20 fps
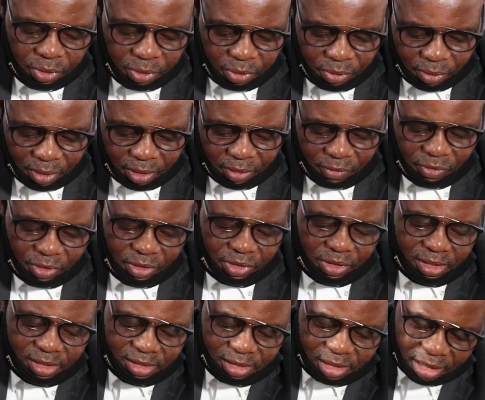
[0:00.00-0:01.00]
You, one of the
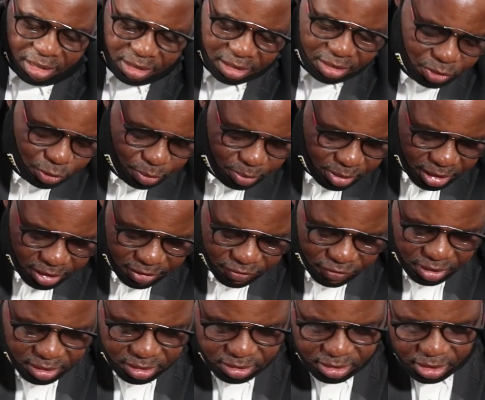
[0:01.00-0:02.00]
things that you
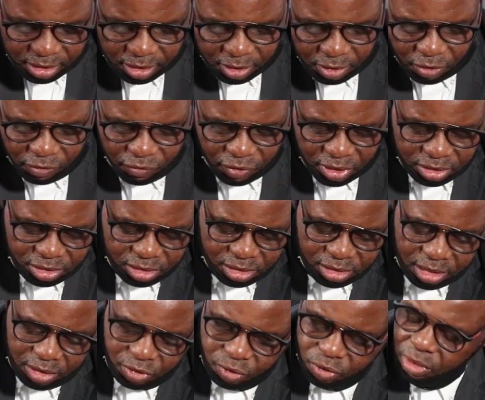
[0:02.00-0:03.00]
believe in is that
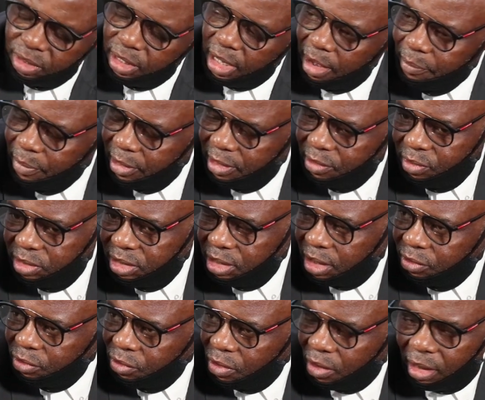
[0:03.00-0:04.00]
innovation does not happen
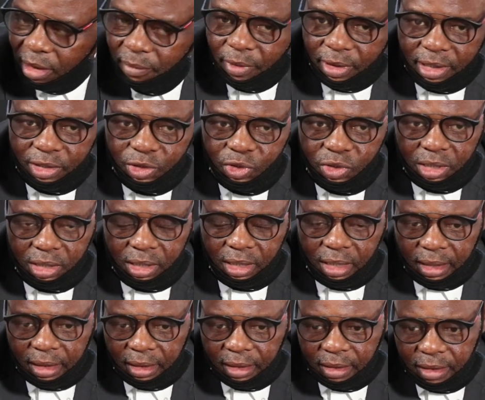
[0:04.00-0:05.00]
without collaboration.
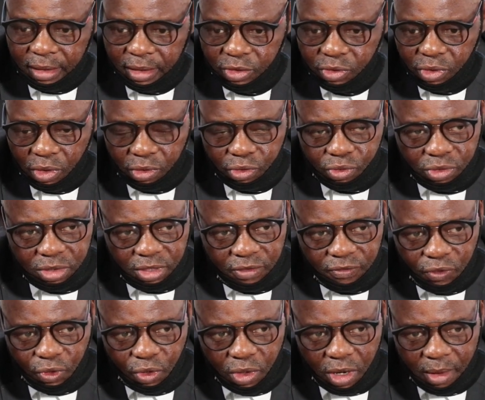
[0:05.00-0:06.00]
Talk to the
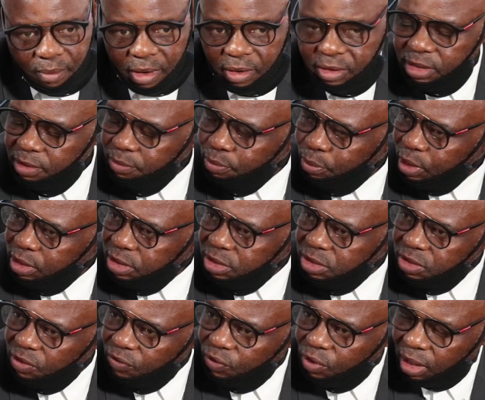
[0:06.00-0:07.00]
viewer about the
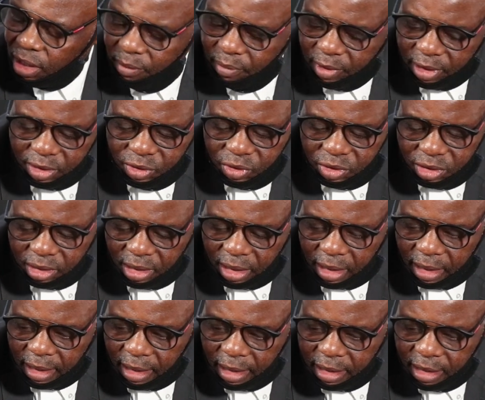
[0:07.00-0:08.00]
importance of collaboration,
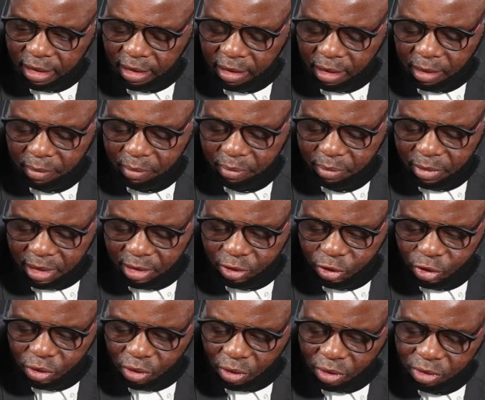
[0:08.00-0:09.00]
being
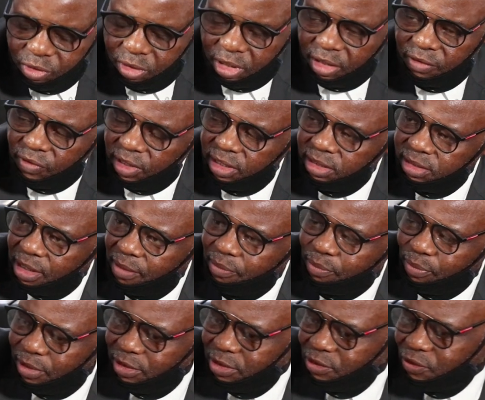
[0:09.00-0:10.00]
sure to give
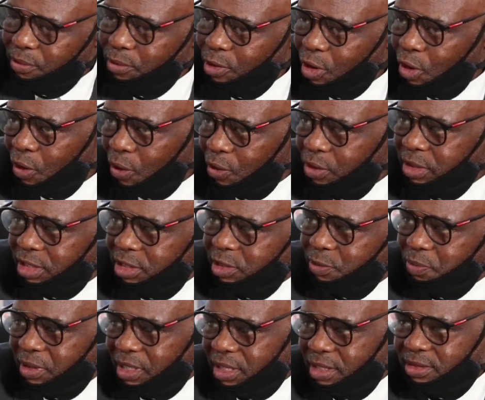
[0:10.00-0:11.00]
examples from your own
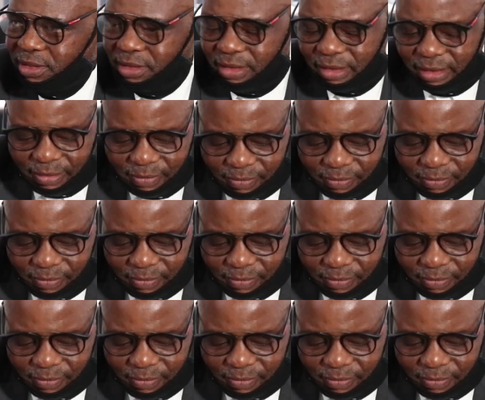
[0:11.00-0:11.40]
experience.